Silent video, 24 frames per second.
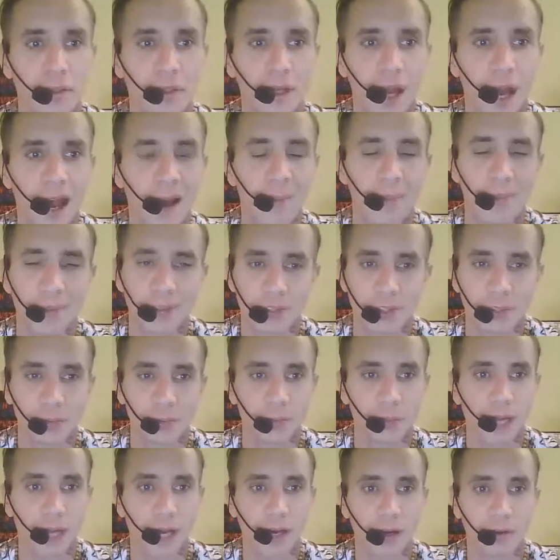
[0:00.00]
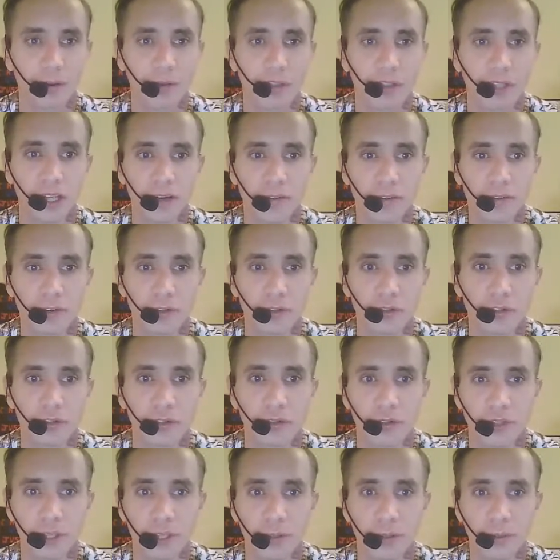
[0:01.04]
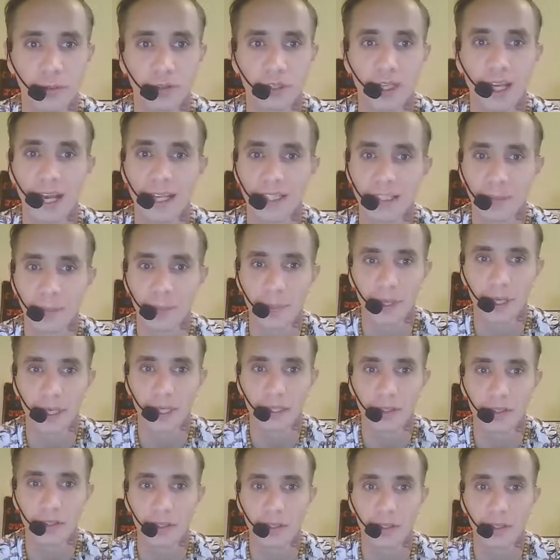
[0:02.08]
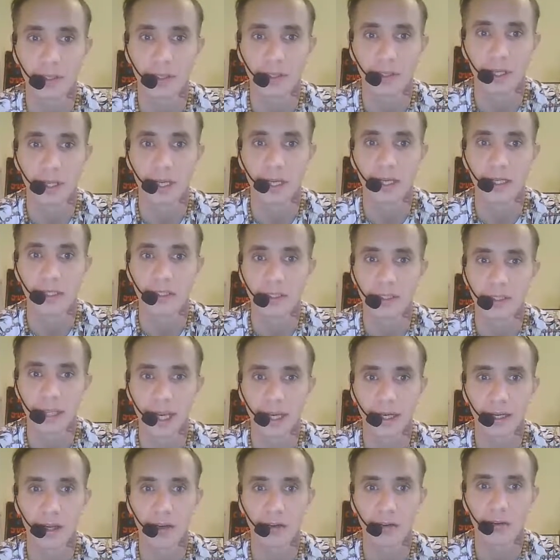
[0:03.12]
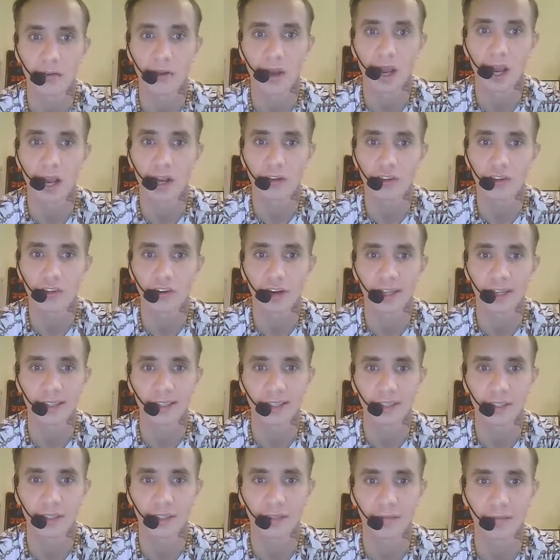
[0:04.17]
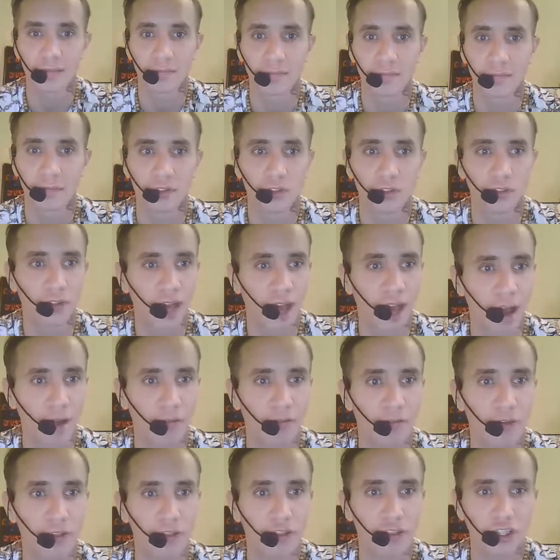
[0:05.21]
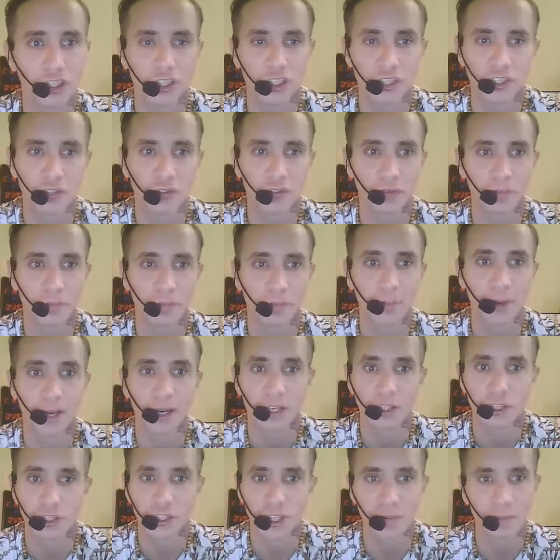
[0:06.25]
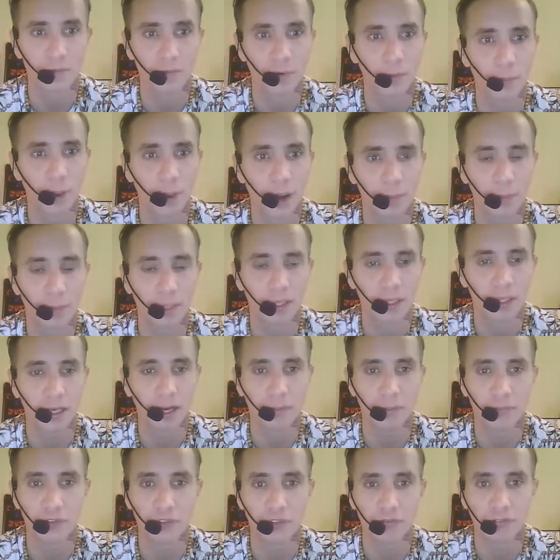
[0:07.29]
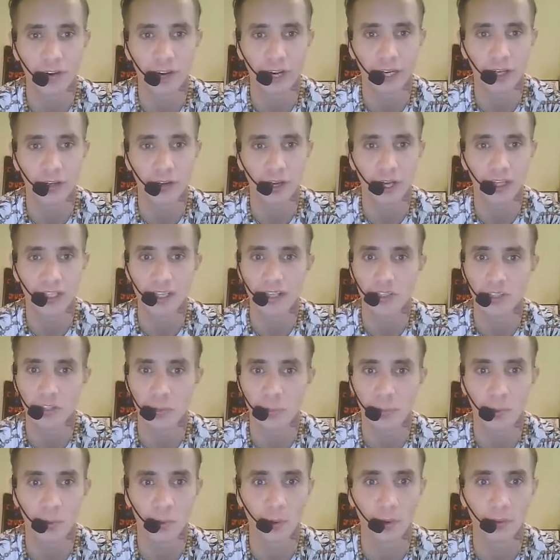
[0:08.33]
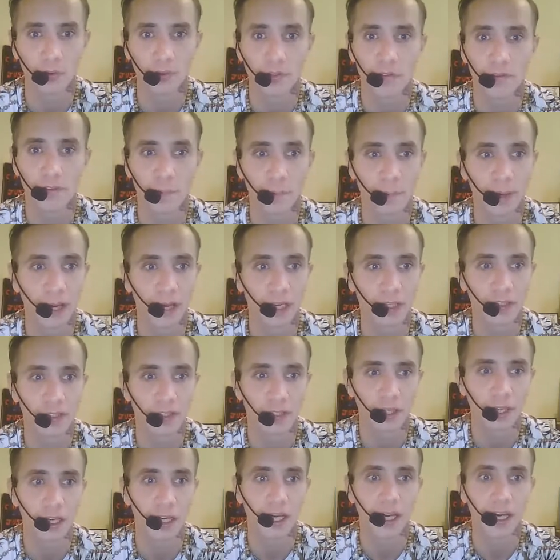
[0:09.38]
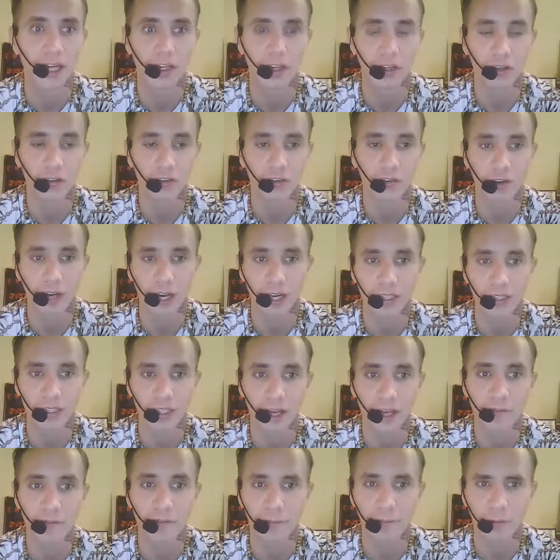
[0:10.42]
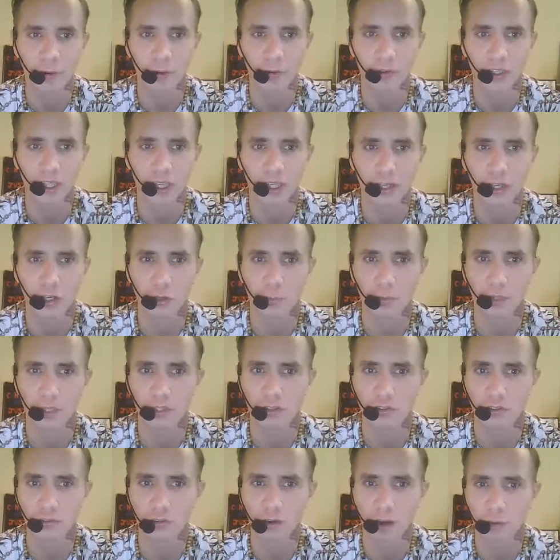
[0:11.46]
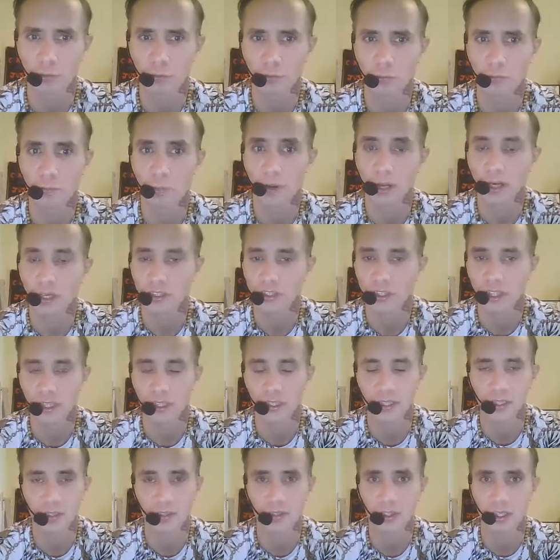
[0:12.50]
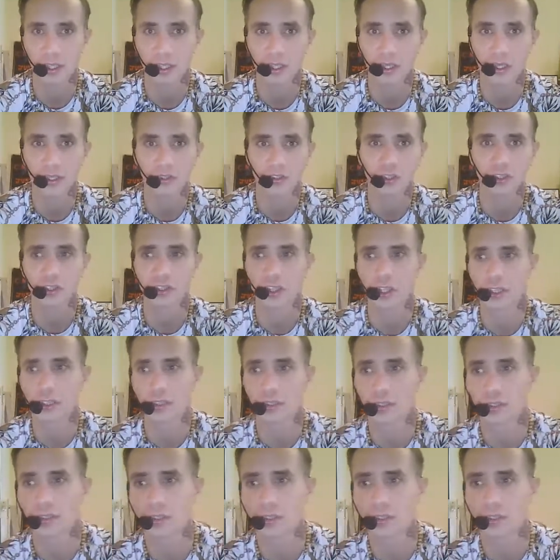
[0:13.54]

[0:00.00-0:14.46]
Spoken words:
Up until now, the devolution deals has appeared technocratic to the average citizen, but the general public comes to recognise and support the mayors. It could create a force that cannot be controlled by the centre, she says.